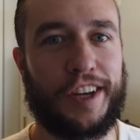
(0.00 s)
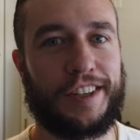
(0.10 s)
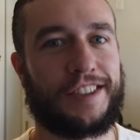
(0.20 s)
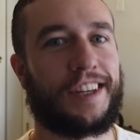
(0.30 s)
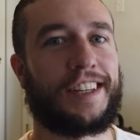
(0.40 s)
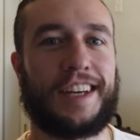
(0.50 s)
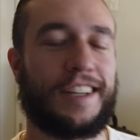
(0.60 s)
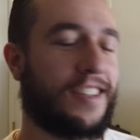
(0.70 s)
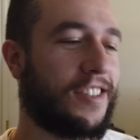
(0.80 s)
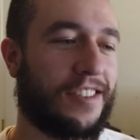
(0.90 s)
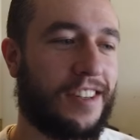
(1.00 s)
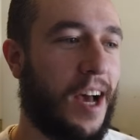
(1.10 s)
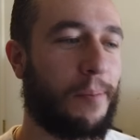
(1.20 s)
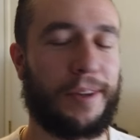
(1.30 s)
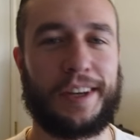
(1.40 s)
And it's like, that's just
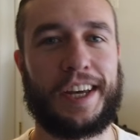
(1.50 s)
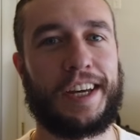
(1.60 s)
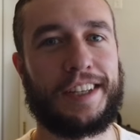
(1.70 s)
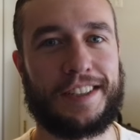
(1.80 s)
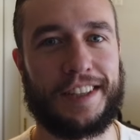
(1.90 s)
not been the case.